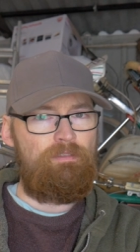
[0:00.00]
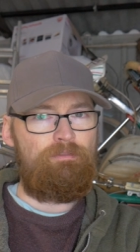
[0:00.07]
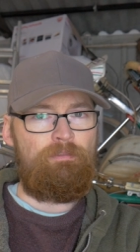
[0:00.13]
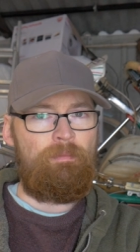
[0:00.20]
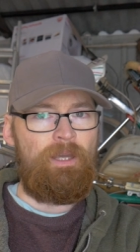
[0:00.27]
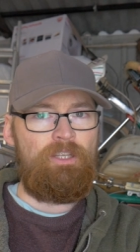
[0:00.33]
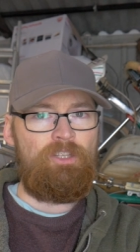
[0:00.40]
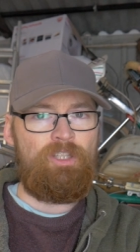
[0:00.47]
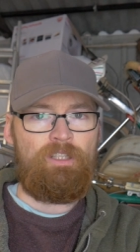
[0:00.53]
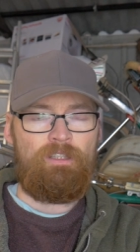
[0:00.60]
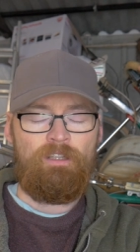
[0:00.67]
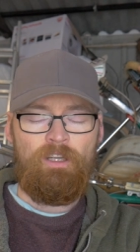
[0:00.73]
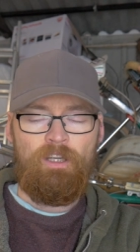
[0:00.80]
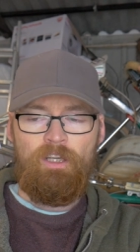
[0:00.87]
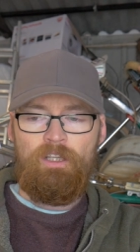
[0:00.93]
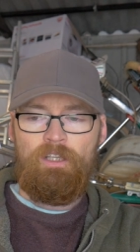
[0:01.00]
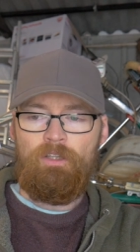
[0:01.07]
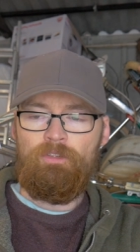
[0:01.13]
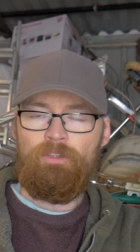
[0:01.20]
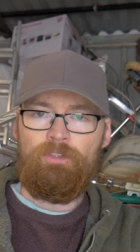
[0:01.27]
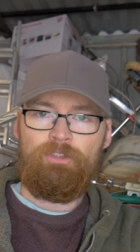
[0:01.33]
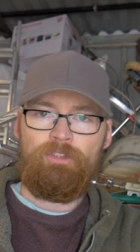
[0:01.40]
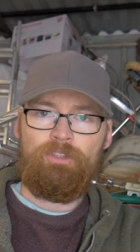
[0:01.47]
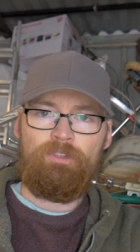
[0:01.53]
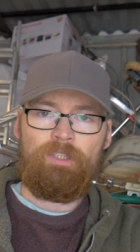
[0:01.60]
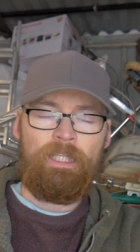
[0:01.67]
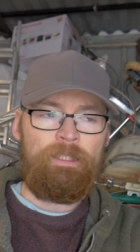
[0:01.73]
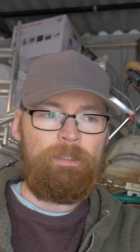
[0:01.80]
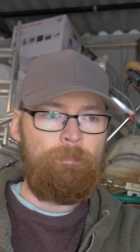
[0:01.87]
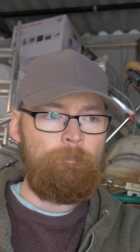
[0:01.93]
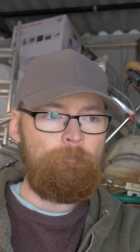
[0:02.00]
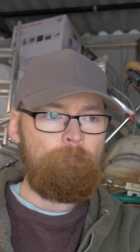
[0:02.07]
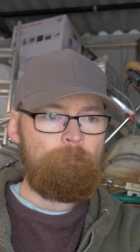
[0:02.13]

of information on, on Susanna.